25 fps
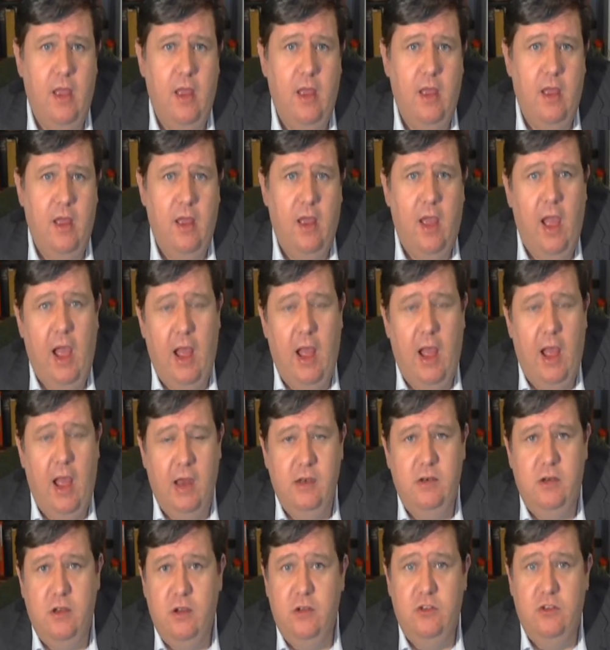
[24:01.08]
and
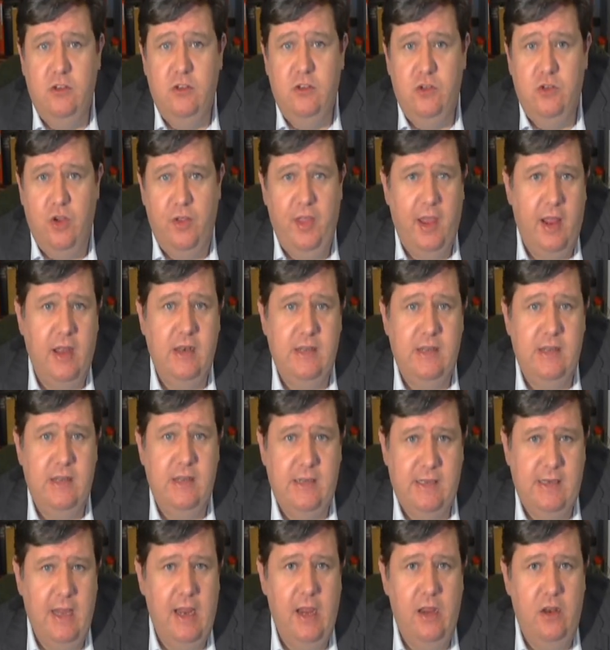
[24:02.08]
so they can see
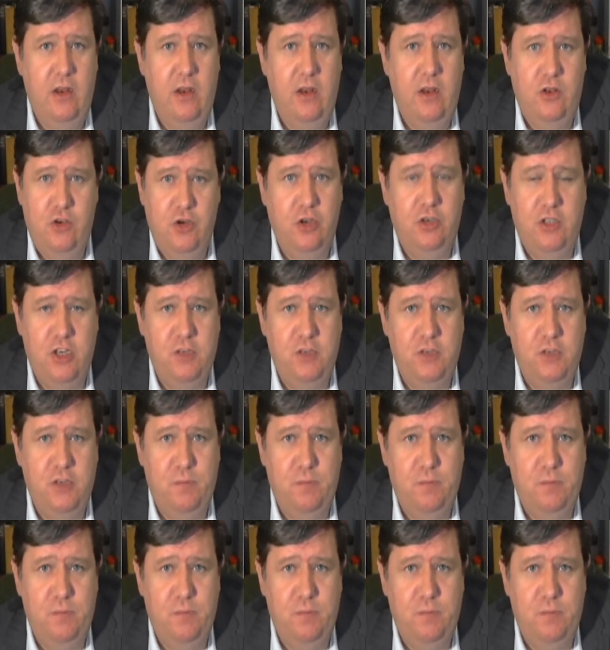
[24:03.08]
justice being